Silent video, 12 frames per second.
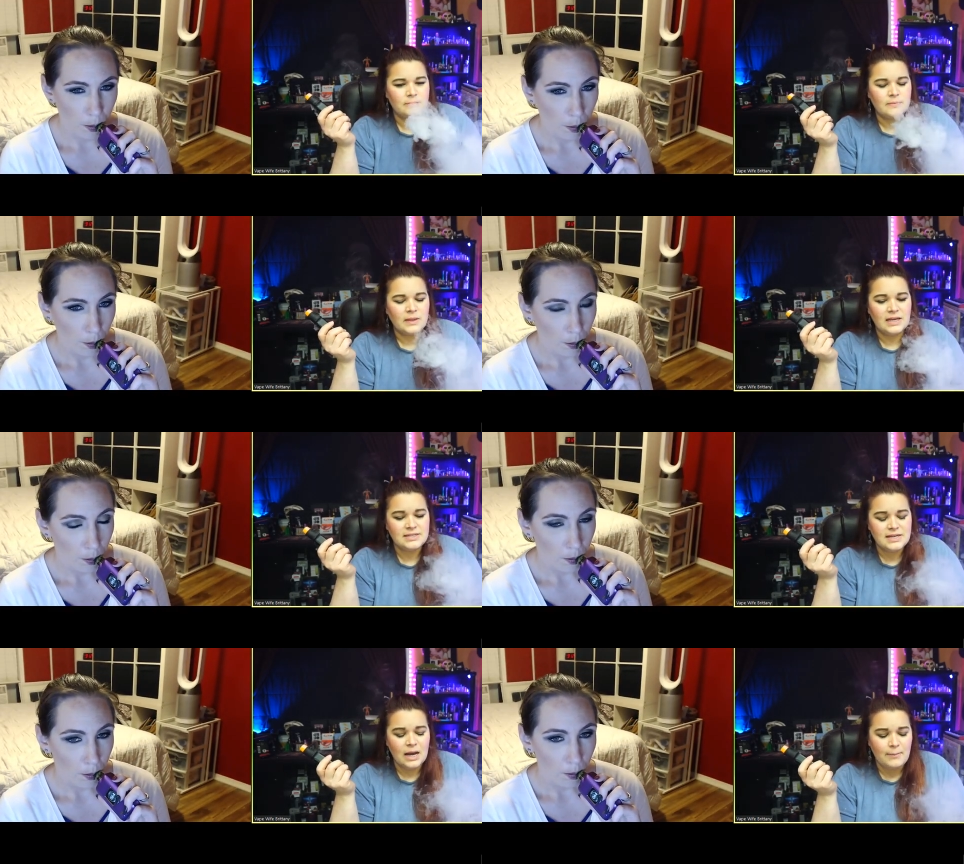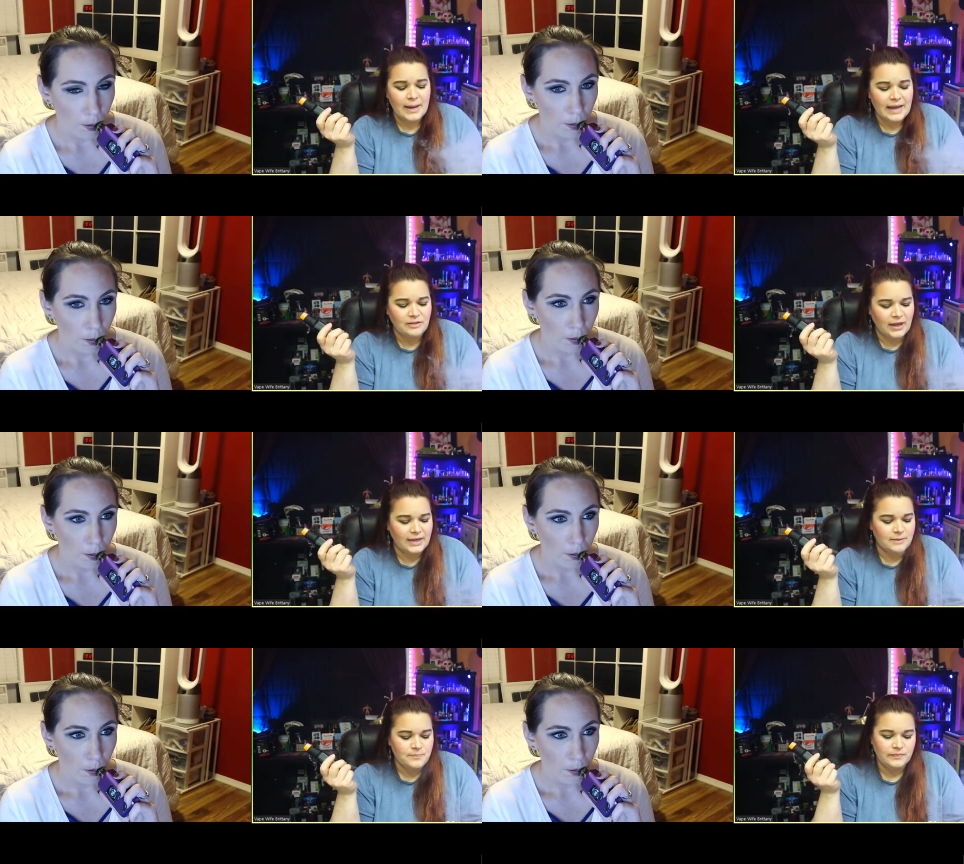Speaker 1: it's not bad.
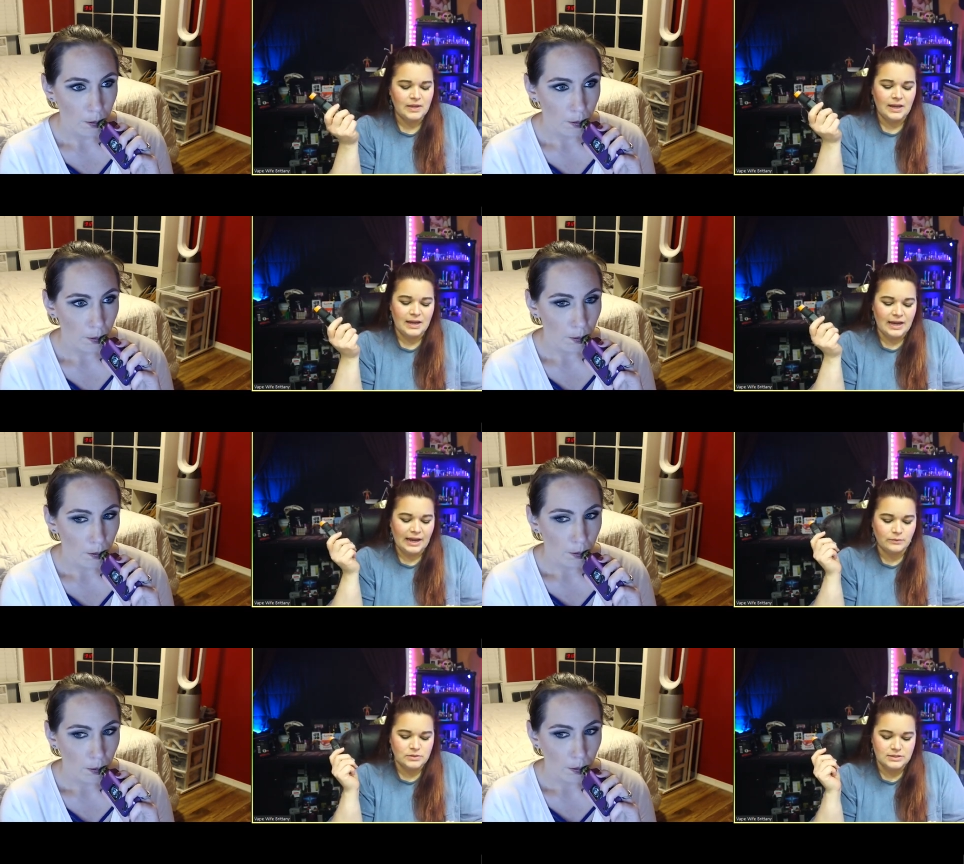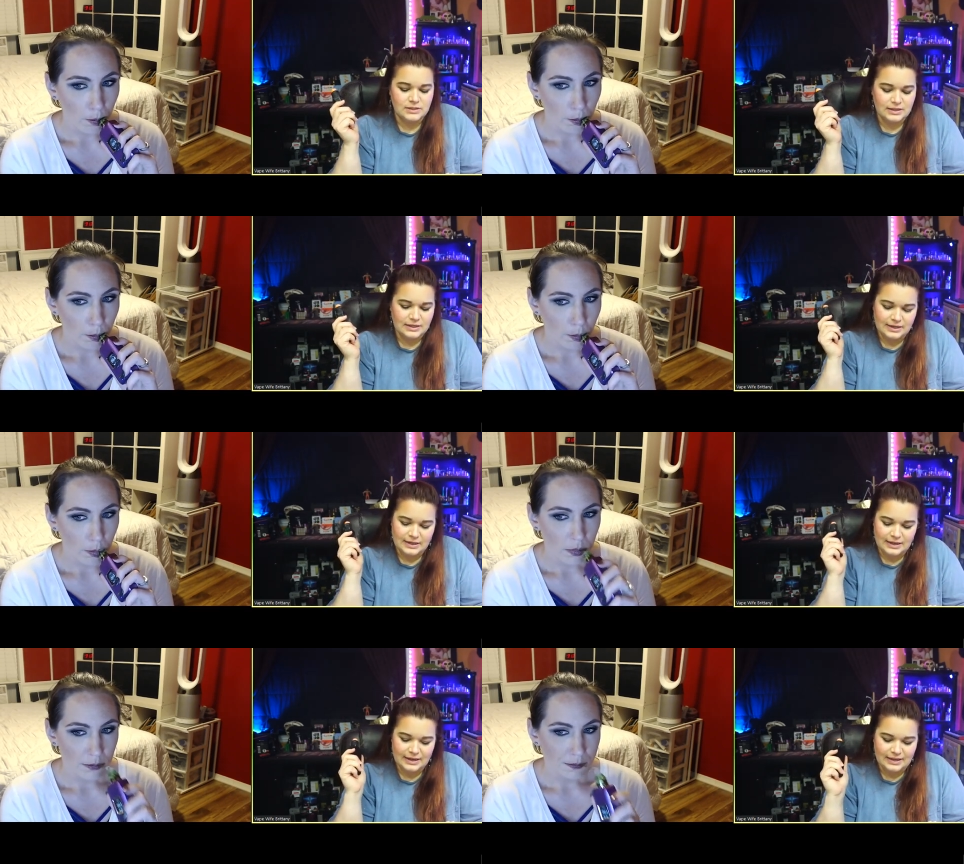Like, I was.
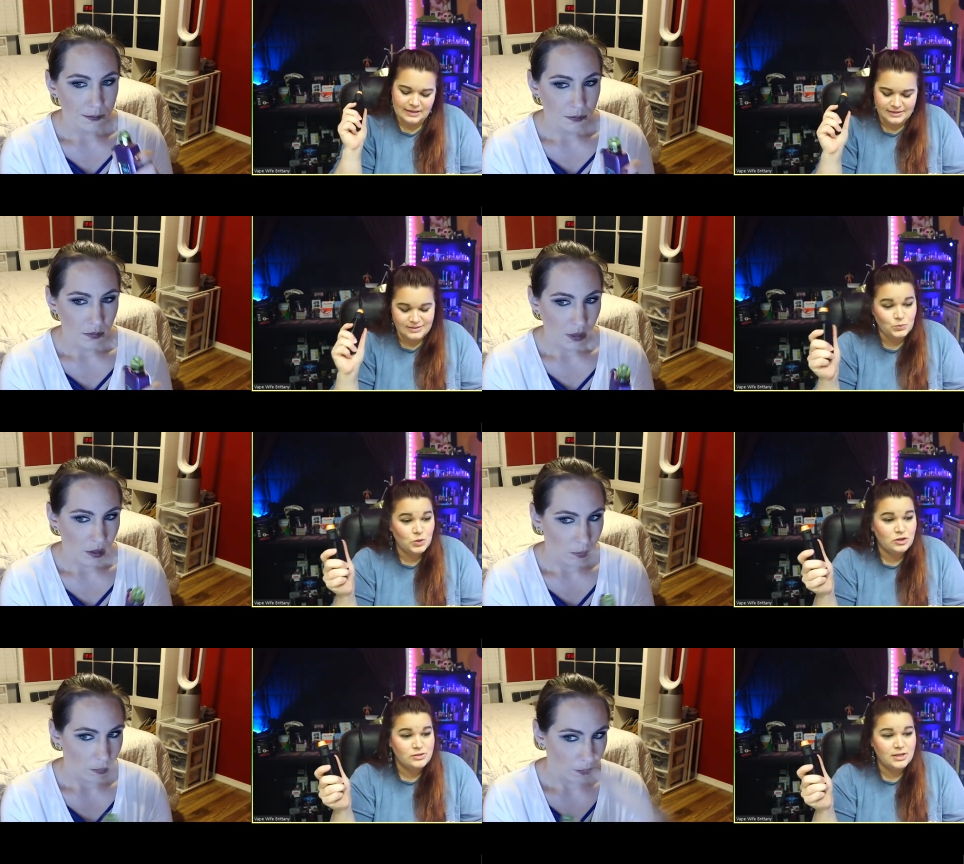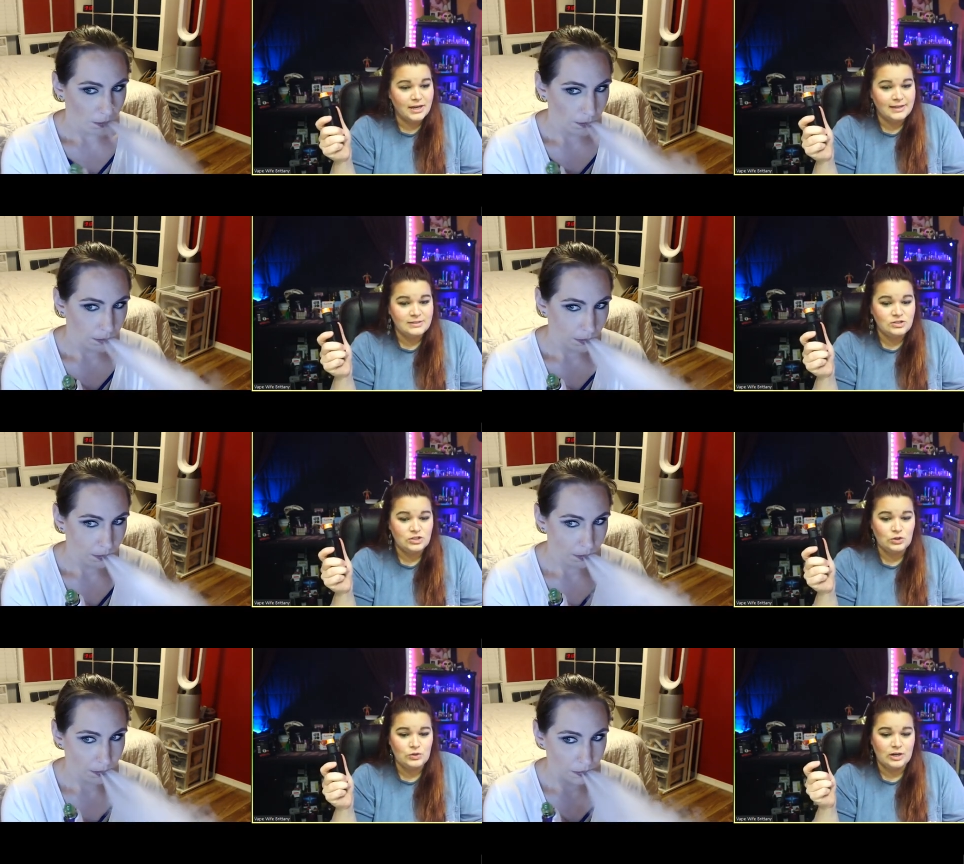This is one of those lines
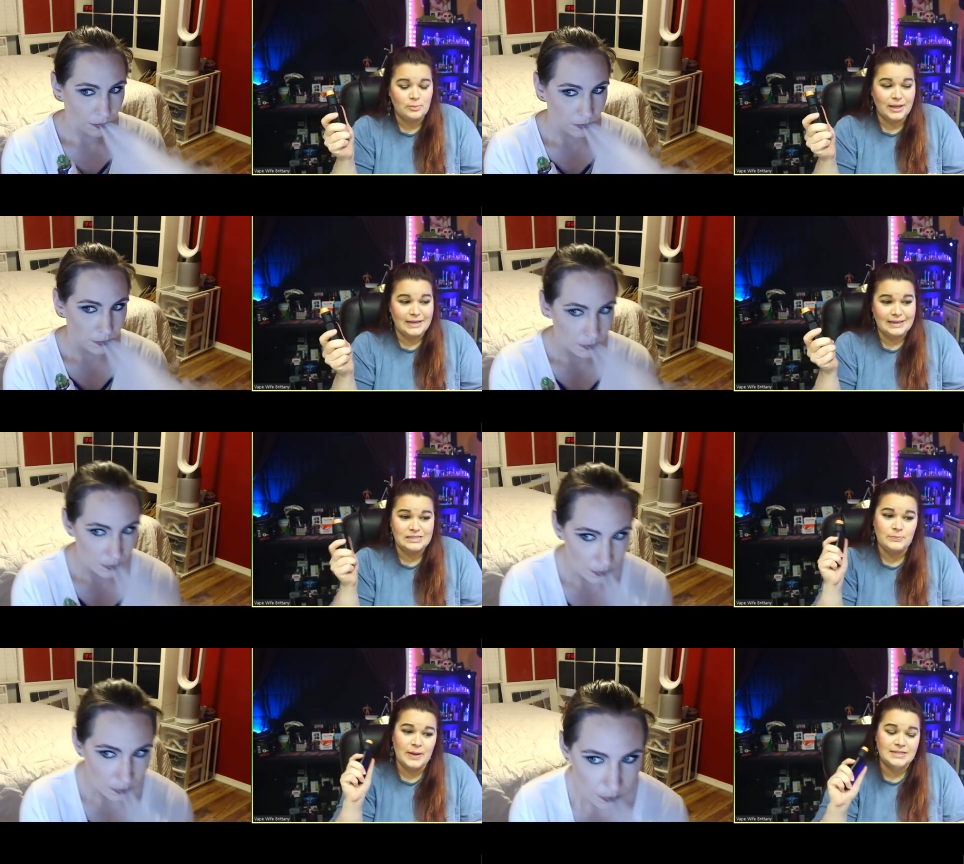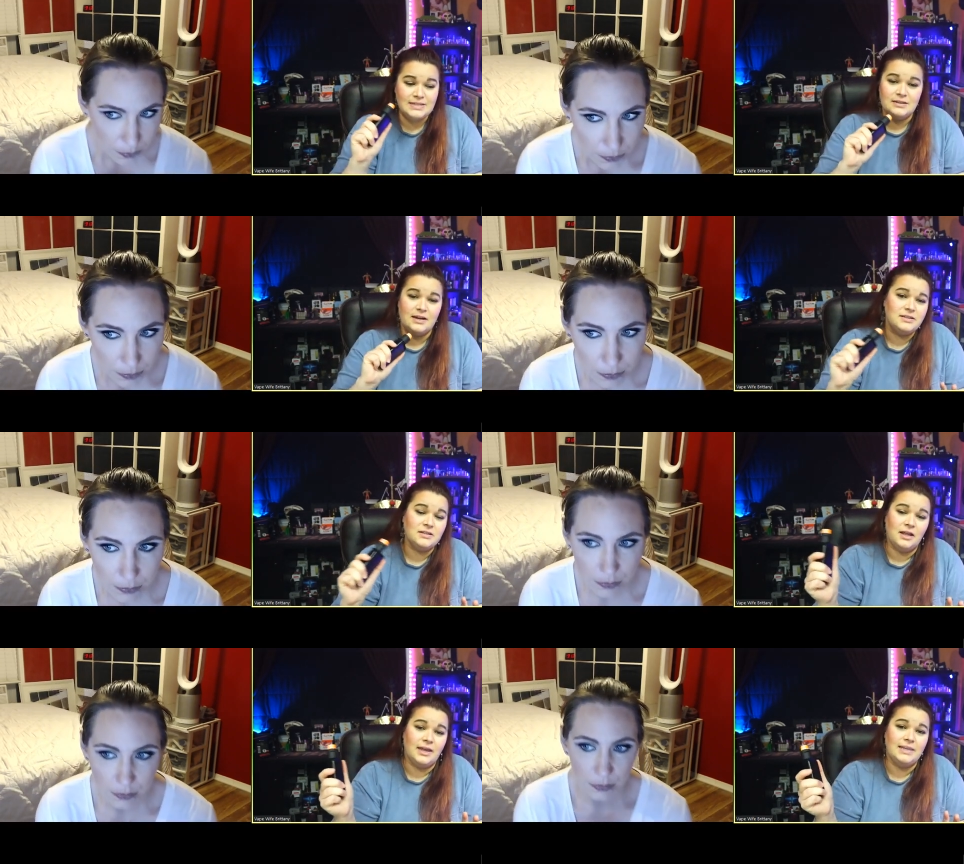too that I'm like expecting not to
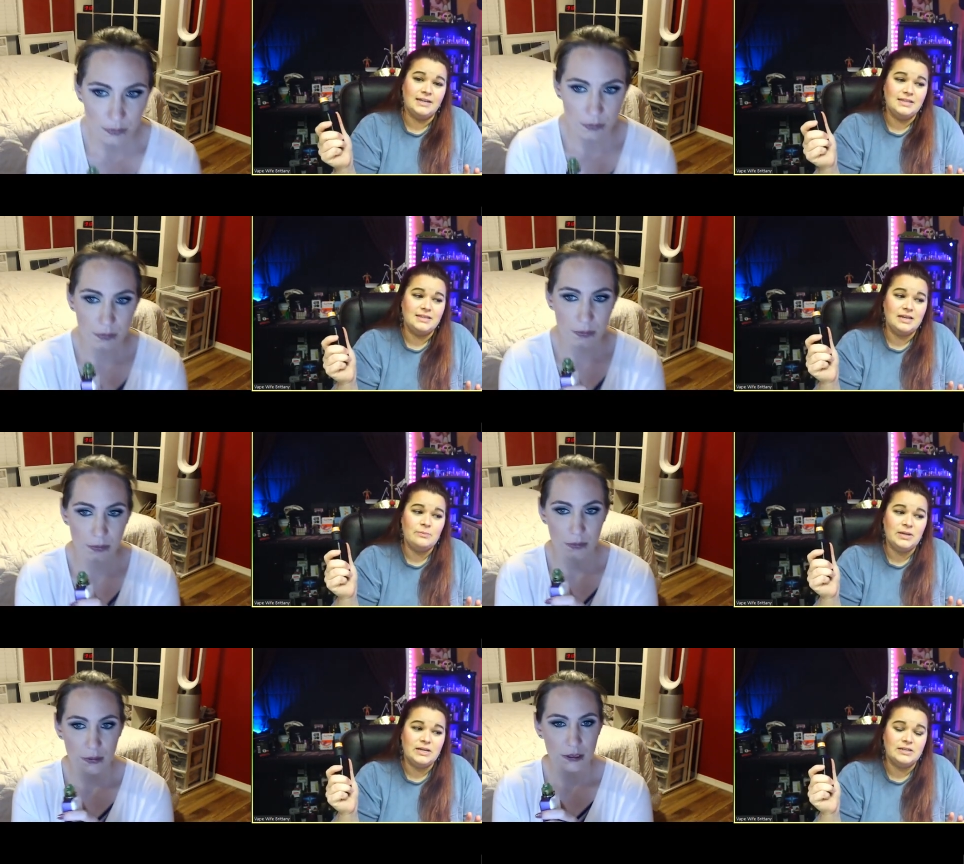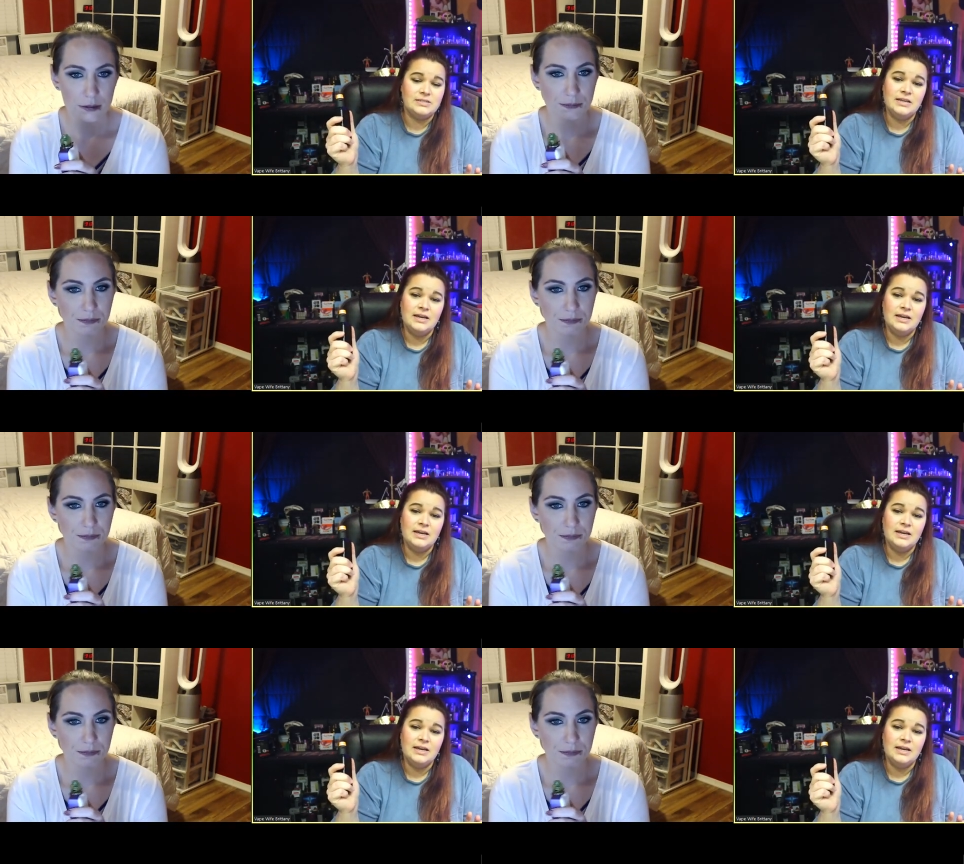like anything because,